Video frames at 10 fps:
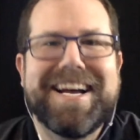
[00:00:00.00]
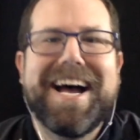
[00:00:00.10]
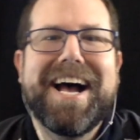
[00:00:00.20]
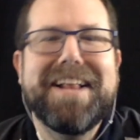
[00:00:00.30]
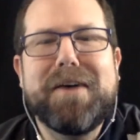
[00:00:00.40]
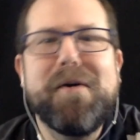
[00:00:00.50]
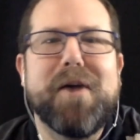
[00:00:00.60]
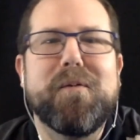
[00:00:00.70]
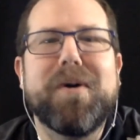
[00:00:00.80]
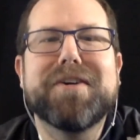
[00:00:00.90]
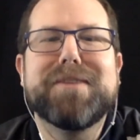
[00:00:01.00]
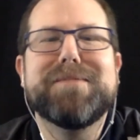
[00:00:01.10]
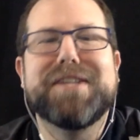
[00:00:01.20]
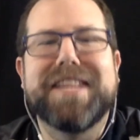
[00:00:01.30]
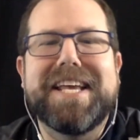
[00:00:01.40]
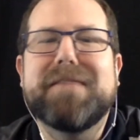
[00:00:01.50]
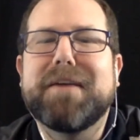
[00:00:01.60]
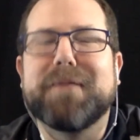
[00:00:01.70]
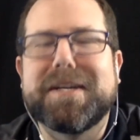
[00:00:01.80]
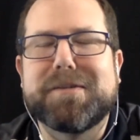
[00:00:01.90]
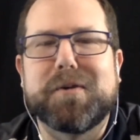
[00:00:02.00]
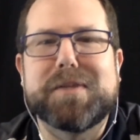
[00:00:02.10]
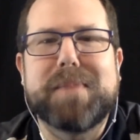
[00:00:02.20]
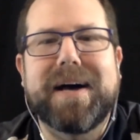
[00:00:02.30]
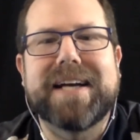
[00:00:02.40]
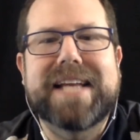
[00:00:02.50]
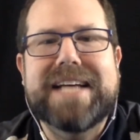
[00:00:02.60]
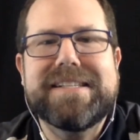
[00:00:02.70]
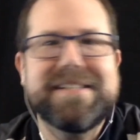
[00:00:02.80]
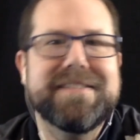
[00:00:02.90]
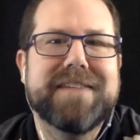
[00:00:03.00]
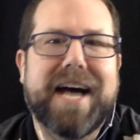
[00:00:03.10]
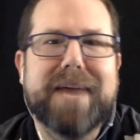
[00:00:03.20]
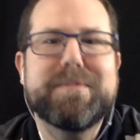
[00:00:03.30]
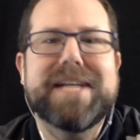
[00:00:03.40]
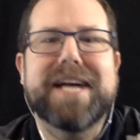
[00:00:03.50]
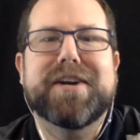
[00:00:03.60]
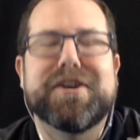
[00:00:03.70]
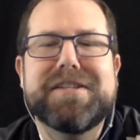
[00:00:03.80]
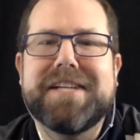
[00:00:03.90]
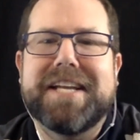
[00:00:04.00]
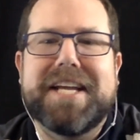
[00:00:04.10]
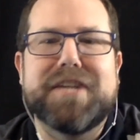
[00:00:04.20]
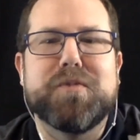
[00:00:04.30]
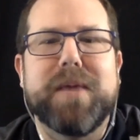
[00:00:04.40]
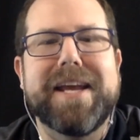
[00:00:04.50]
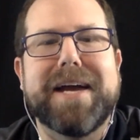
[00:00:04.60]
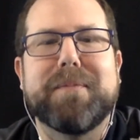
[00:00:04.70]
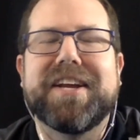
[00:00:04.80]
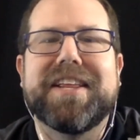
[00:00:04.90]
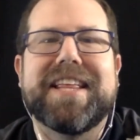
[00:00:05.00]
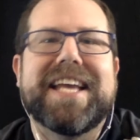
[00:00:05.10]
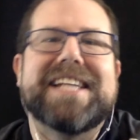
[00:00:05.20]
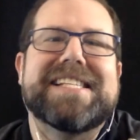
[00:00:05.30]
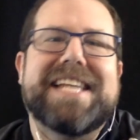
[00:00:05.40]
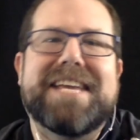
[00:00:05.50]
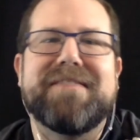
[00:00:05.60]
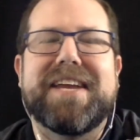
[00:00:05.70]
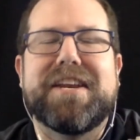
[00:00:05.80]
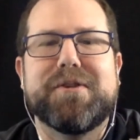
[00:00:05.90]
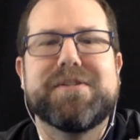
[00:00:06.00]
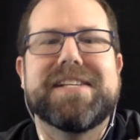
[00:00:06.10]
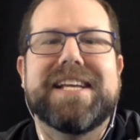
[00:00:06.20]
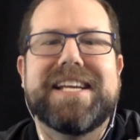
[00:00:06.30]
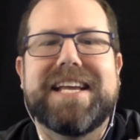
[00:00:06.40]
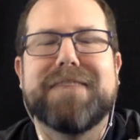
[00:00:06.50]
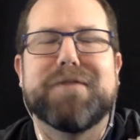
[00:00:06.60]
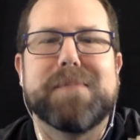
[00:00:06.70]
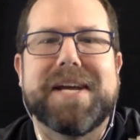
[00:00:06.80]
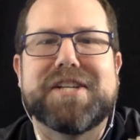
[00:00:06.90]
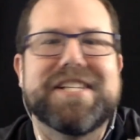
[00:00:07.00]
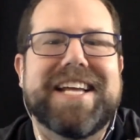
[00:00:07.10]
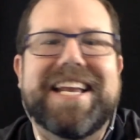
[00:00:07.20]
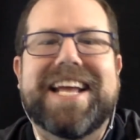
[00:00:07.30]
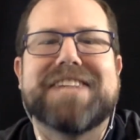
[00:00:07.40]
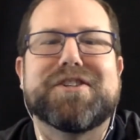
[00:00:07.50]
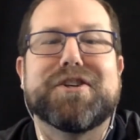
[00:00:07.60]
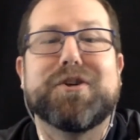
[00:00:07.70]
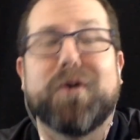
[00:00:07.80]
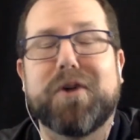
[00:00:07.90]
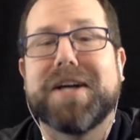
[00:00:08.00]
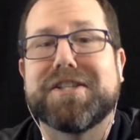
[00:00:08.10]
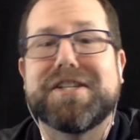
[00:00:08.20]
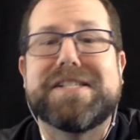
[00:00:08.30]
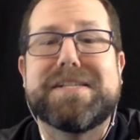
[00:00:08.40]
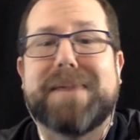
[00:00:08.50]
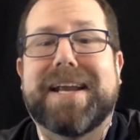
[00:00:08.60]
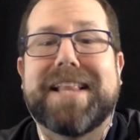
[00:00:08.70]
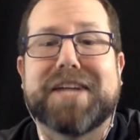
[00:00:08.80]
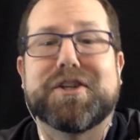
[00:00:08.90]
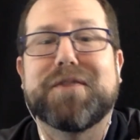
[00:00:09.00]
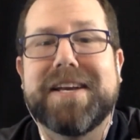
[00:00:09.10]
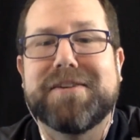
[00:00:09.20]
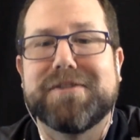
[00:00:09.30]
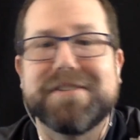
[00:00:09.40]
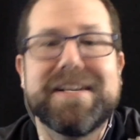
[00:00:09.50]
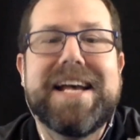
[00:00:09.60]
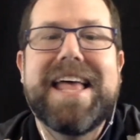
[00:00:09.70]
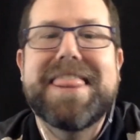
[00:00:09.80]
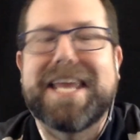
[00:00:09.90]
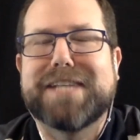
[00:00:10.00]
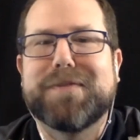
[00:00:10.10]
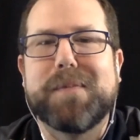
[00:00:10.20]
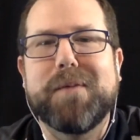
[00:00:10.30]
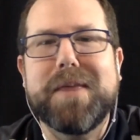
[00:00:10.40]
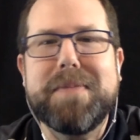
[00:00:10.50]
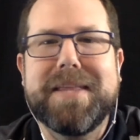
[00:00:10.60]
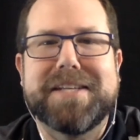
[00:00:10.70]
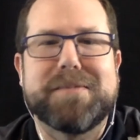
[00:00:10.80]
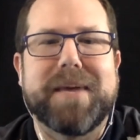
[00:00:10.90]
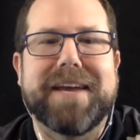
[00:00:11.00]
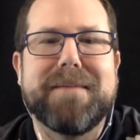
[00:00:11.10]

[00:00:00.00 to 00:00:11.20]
Hello and welcome to the EV Resource Podcast. I'm Zach Hurst, and each week I bring you the latest EV news, information, and answer your questions about electric vehicles. Thanks for being with me this week.